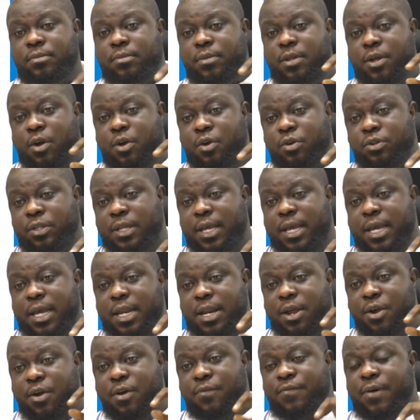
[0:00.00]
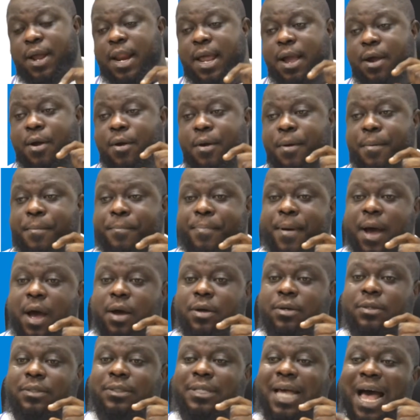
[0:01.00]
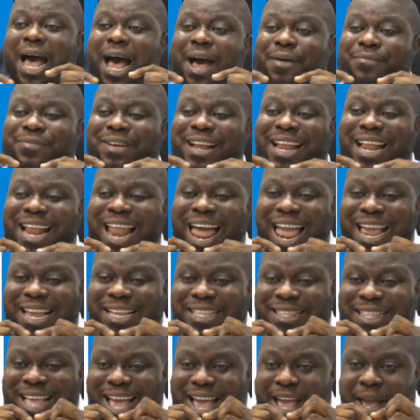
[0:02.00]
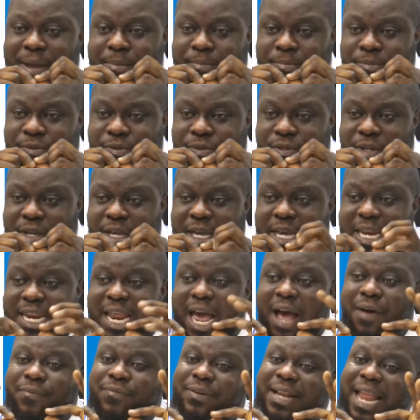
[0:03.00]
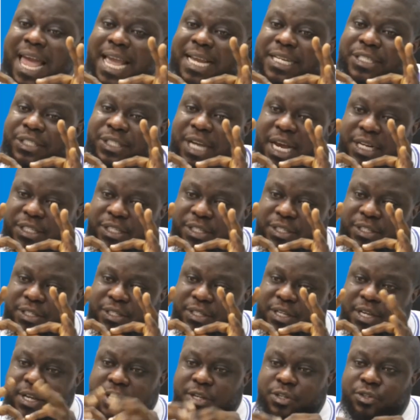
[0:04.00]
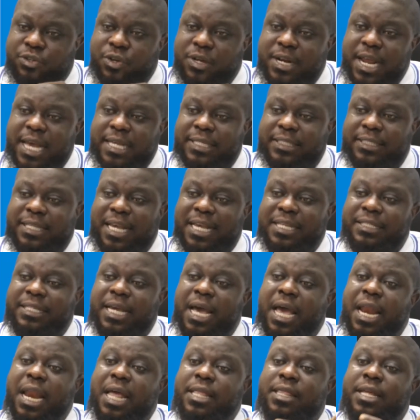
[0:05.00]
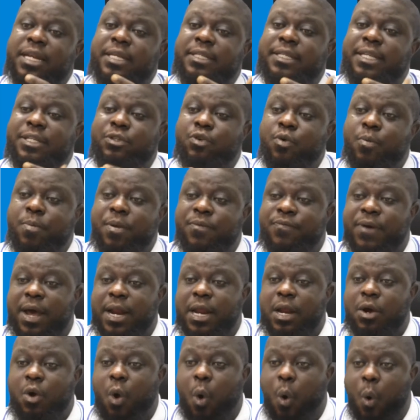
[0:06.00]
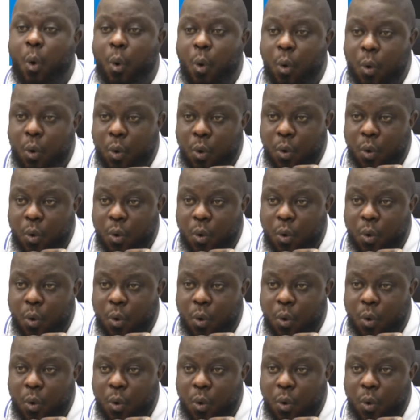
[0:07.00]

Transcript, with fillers: The, the, the covalent compounds have like terms. They have like charges. So in essence, the electricity will be very low.